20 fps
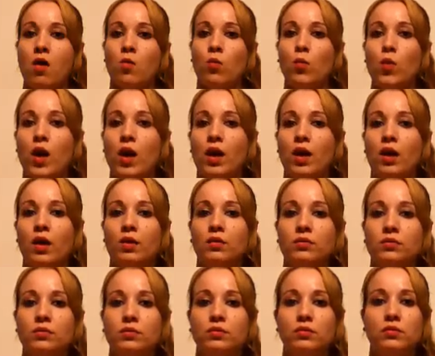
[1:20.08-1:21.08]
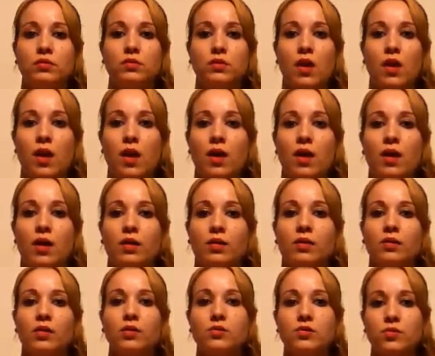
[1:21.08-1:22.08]
When the
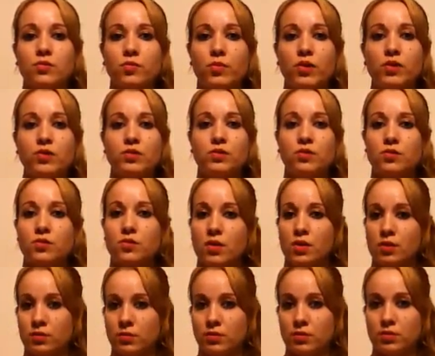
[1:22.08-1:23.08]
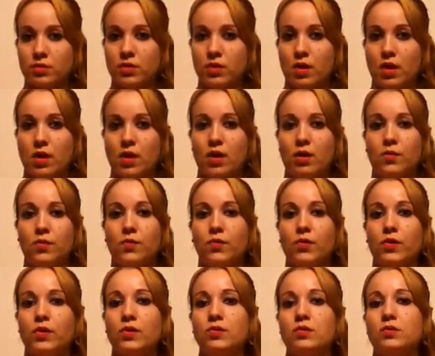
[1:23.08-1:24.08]
customer students
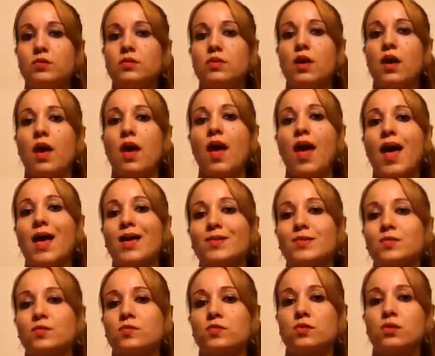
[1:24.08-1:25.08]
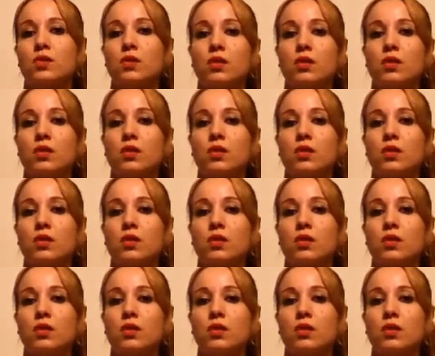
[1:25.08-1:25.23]
first asked